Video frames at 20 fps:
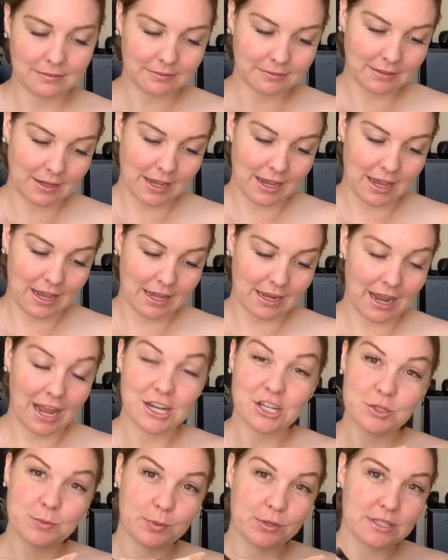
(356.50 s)
And I
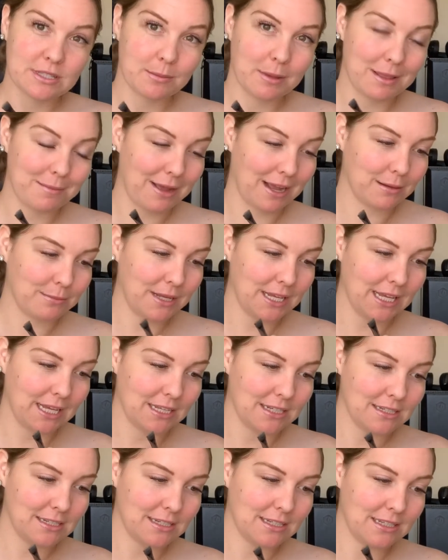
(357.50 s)
just put some on the back of my
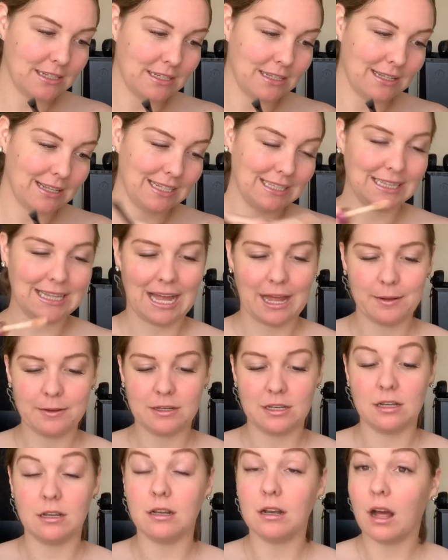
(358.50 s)
hand.
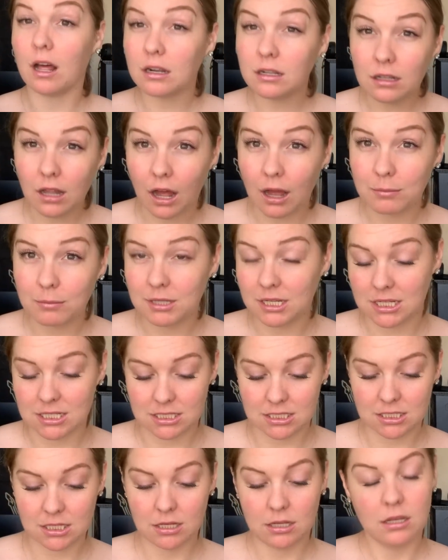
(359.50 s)
Not a lot, because
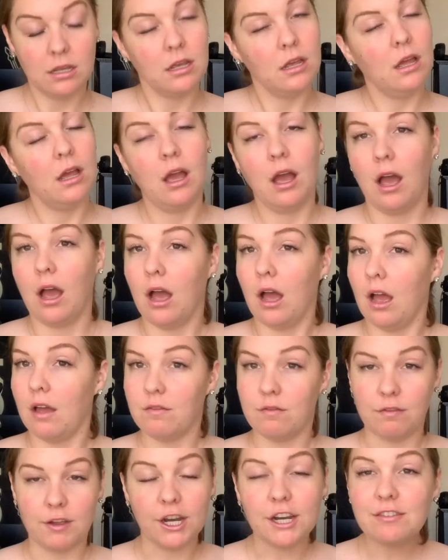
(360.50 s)
I'm
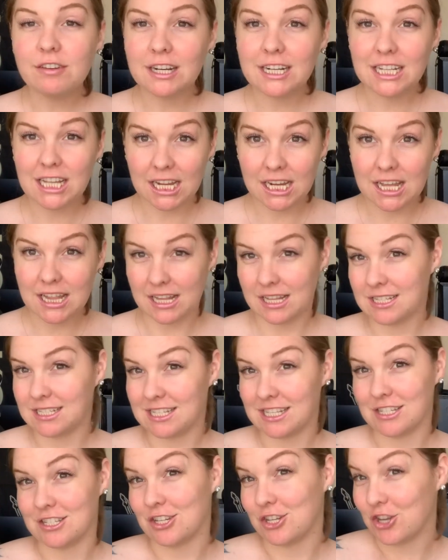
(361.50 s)
very, very lucky that this
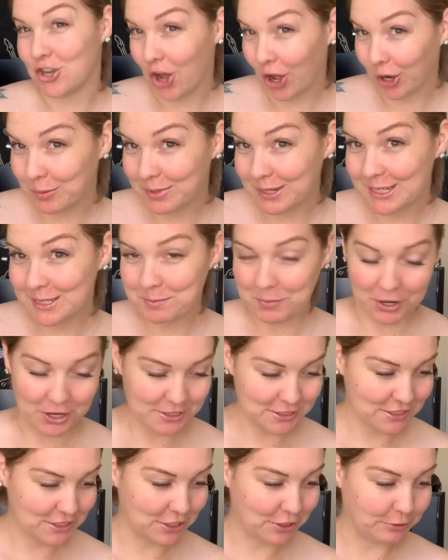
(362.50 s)
is not a spot.
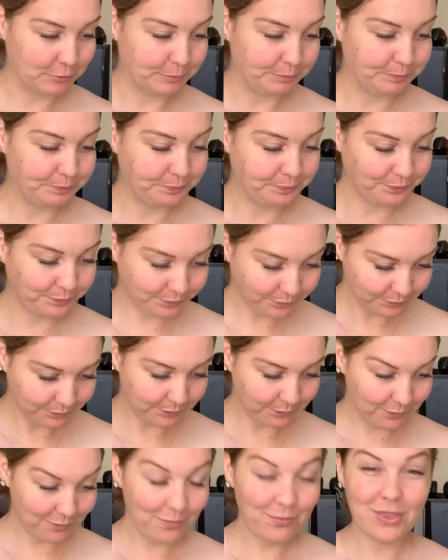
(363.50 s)
So
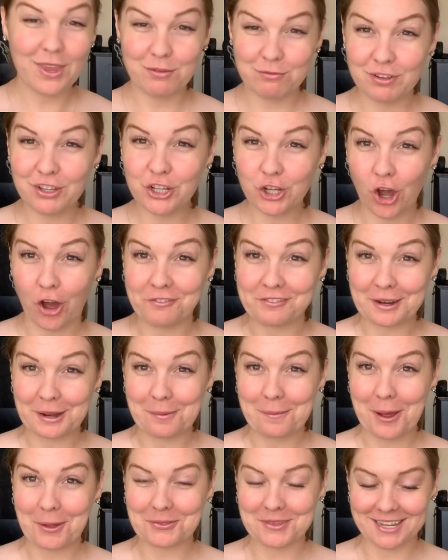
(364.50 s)
feeling confident
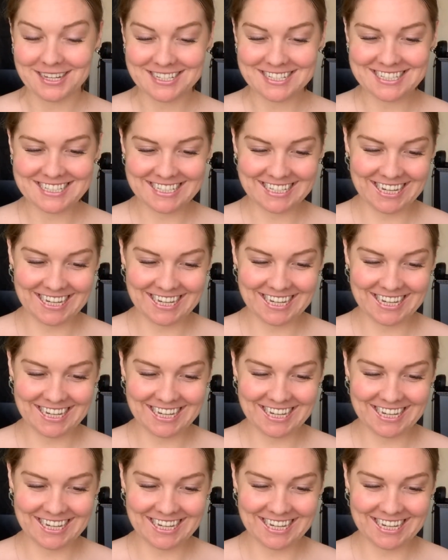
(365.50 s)
about this.